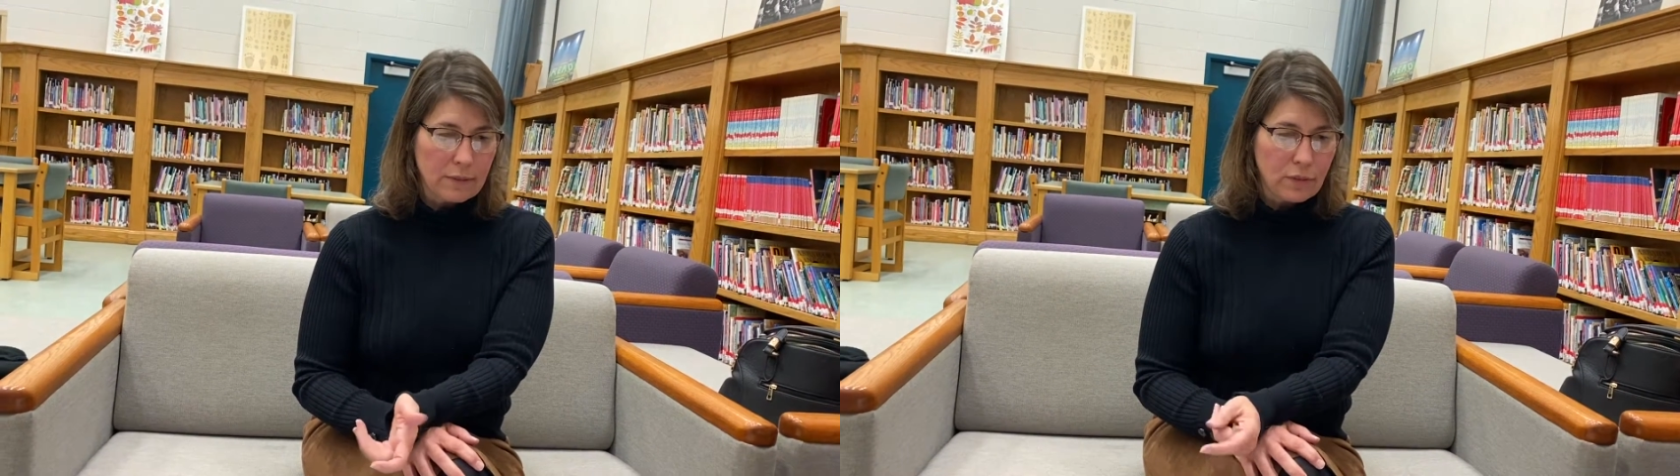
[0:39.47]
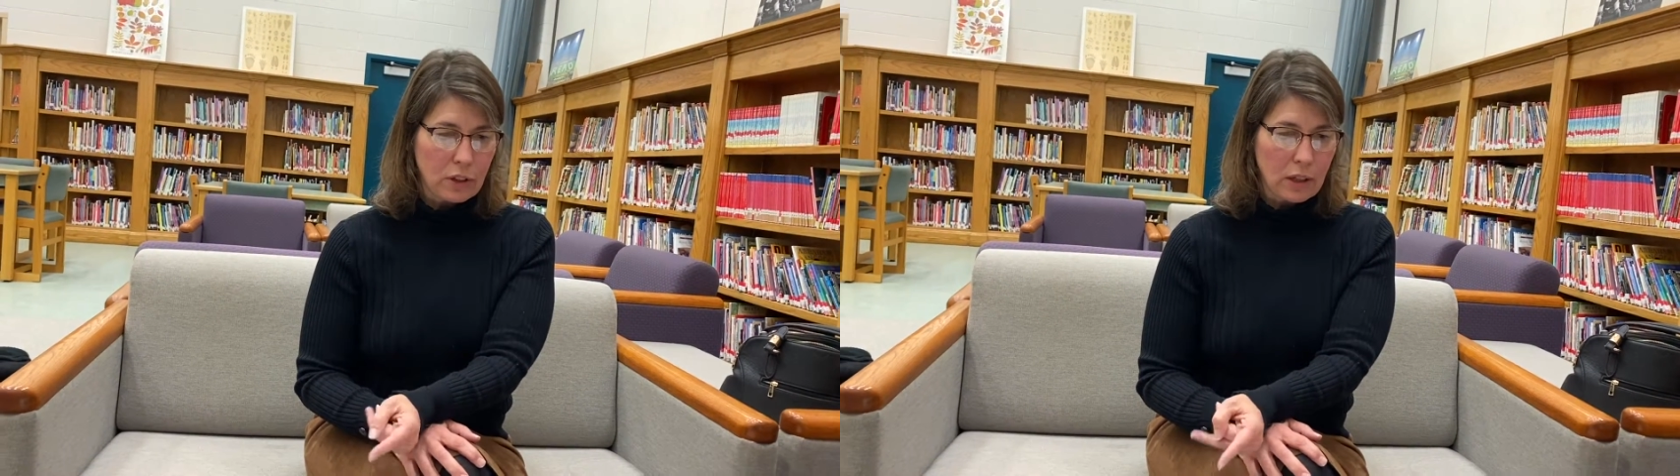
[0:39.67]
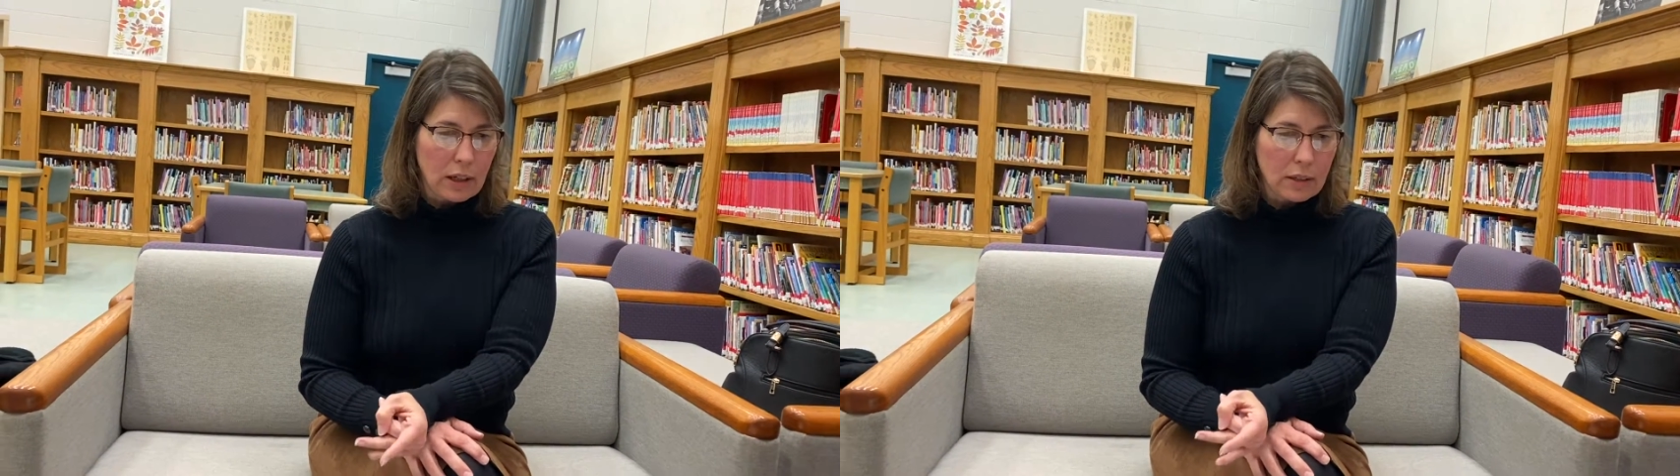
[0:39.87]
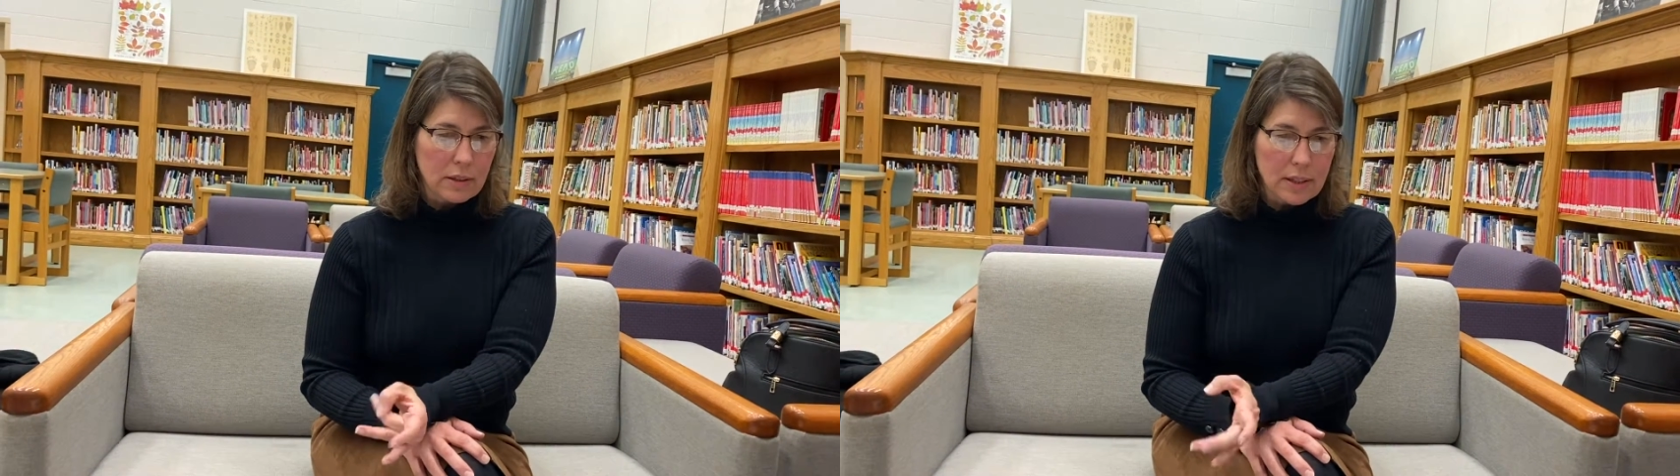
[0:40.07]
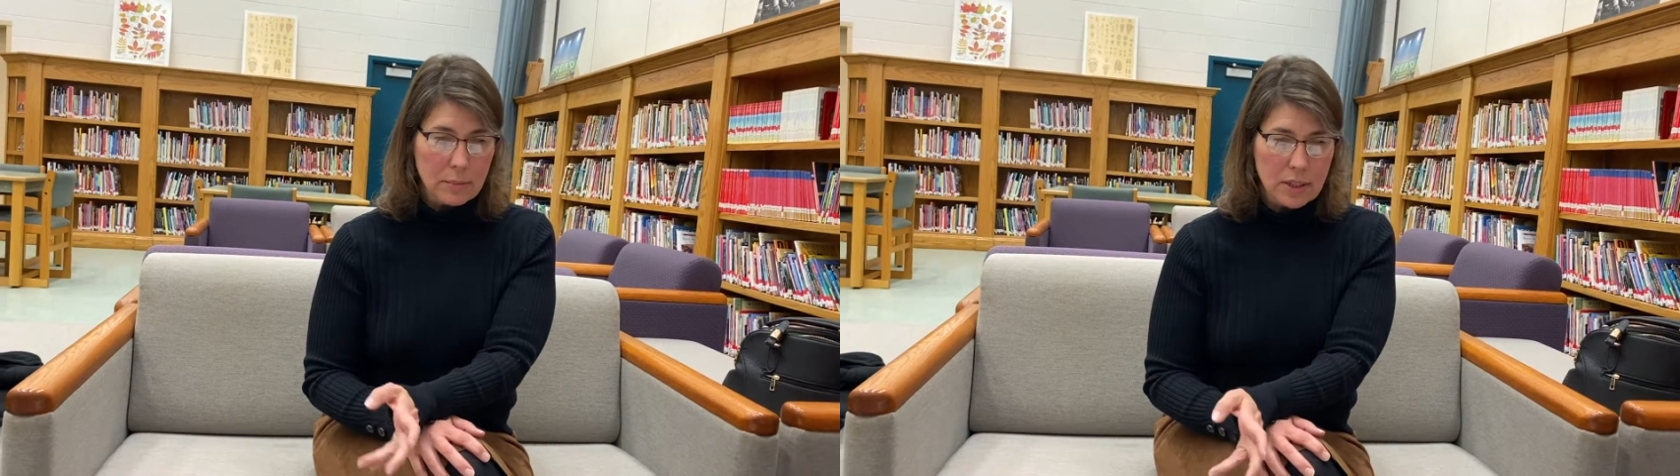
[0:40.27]
for a
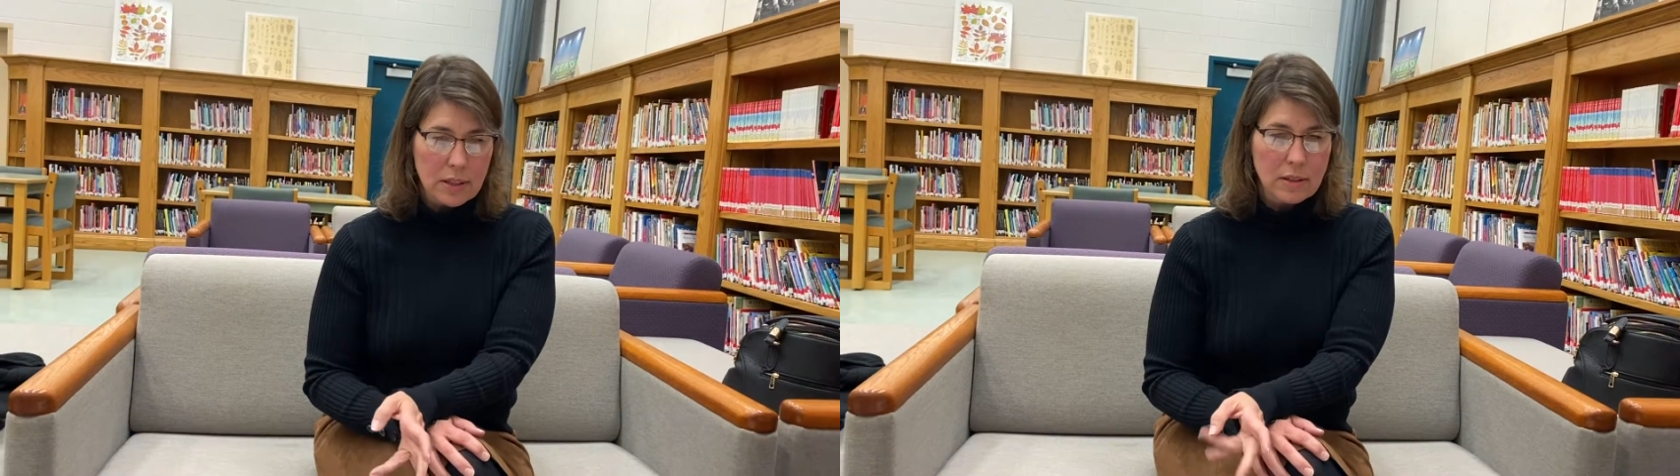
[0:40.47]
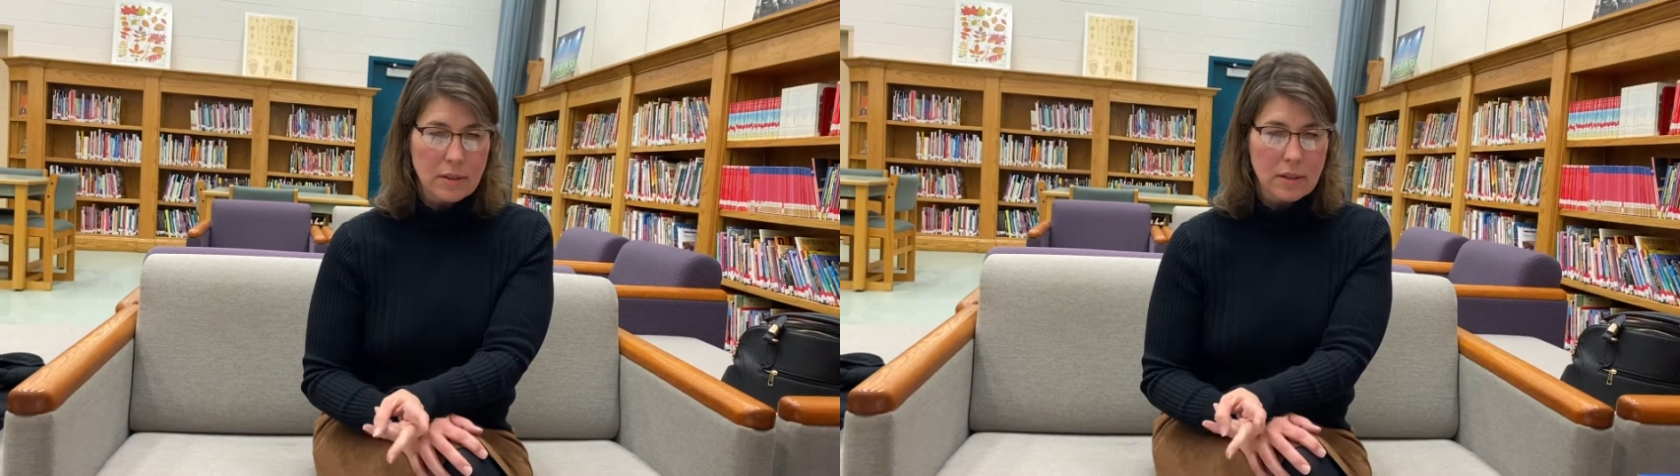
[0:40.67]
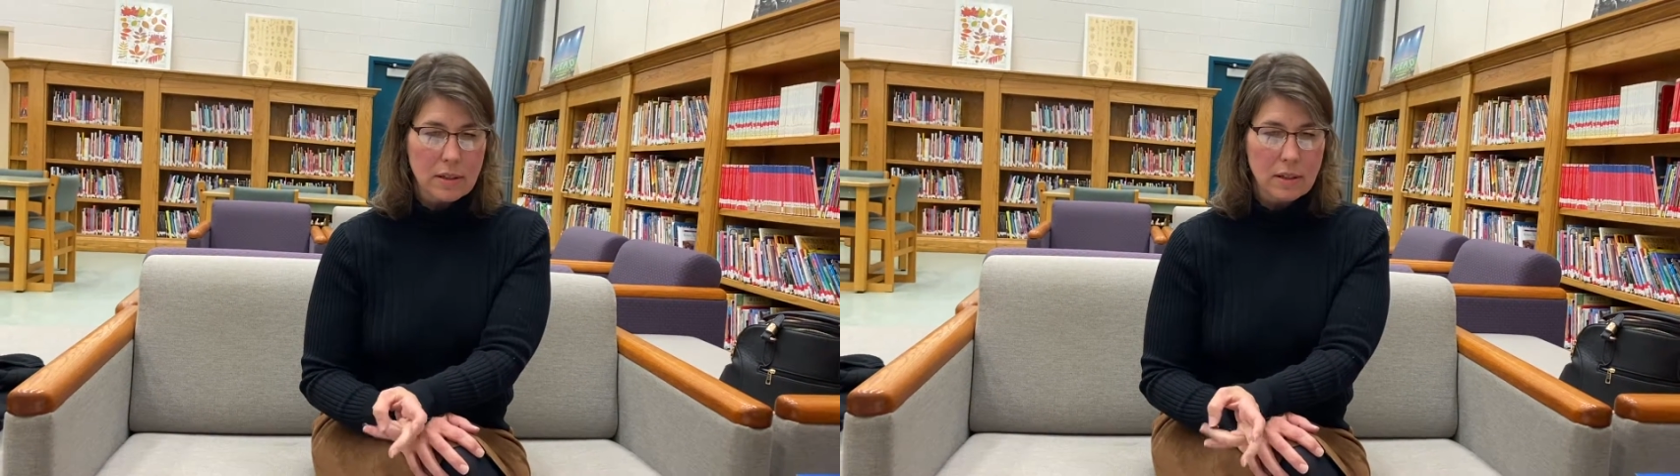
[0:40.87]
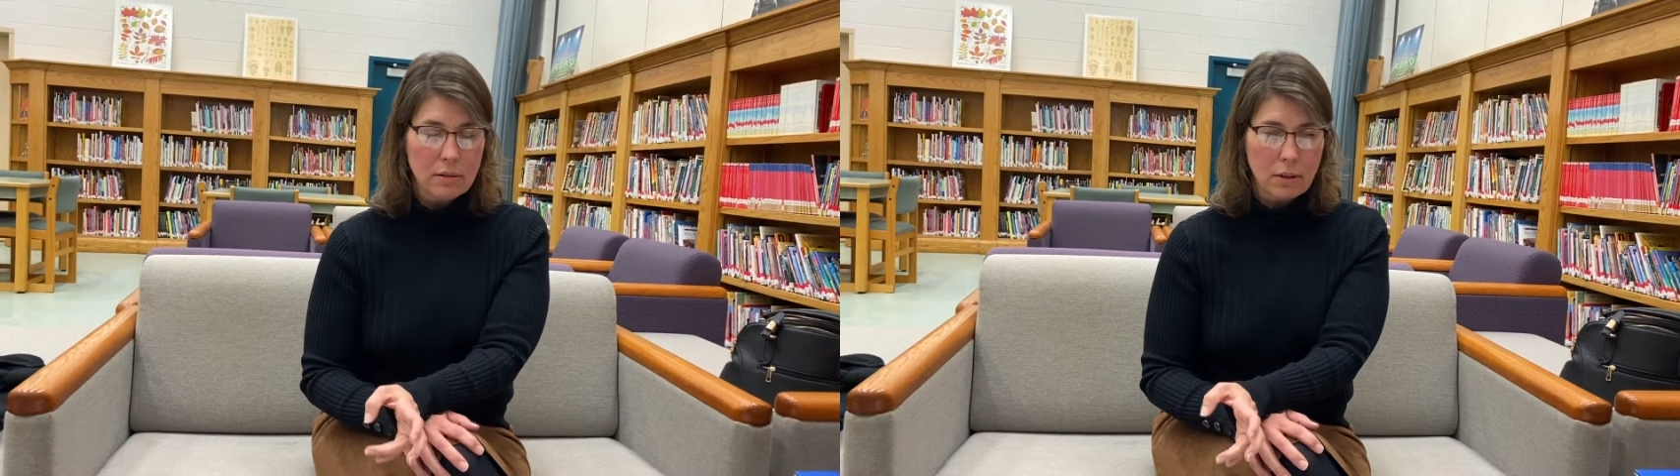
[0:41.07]
substance